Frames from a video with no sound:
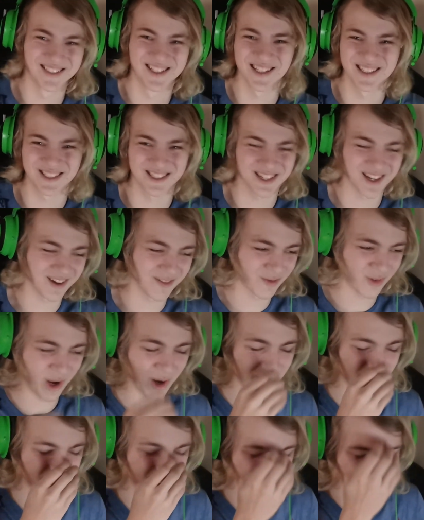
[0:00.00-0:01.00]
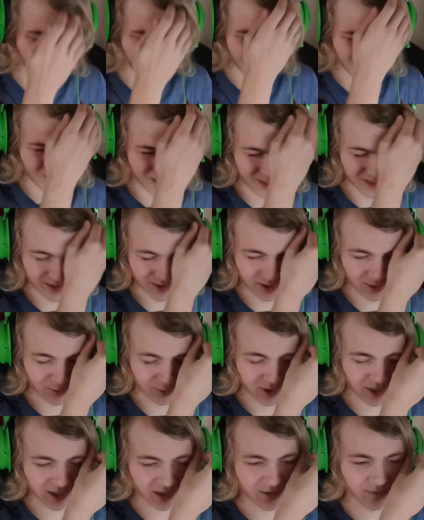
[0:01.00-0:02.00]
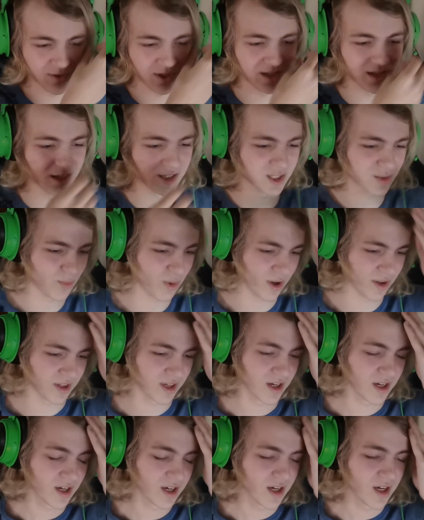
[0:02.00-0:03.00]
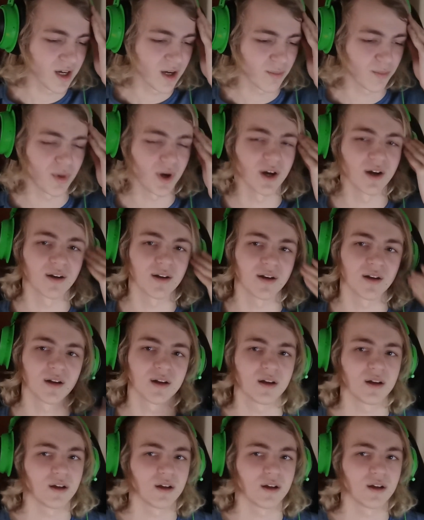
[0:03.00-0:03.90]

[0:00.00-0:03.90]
I just found him in a convenient spot. But